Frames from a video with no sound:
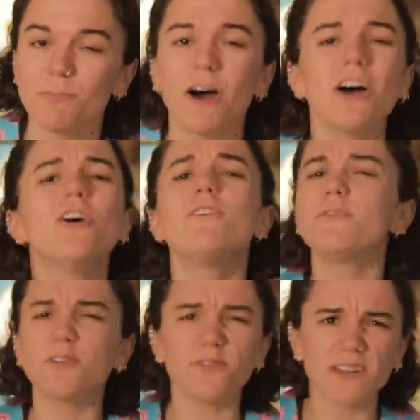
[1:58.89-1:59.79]
But
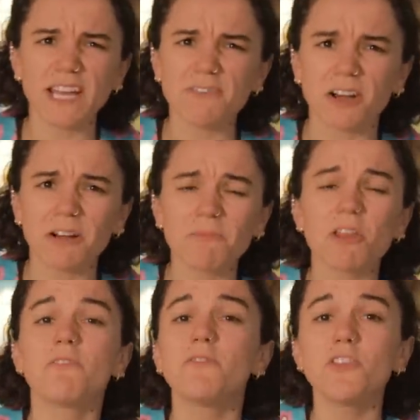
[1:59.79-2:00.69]
for a flavor,
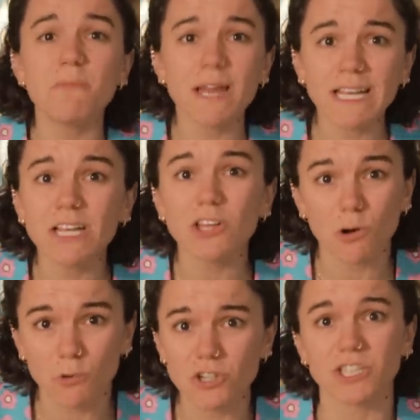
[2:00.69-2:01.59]
for the men that
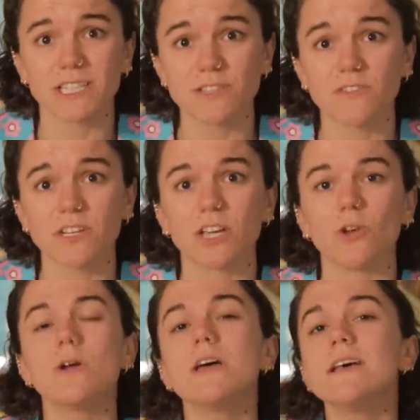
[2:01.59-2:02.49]
are watching this
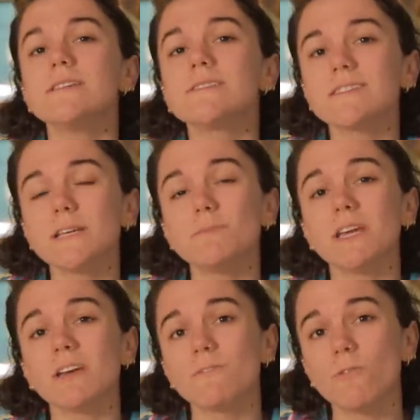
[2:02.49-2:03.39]
video,
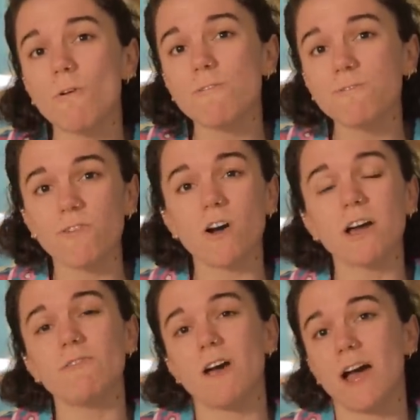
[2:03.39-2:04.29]
sleeping for 5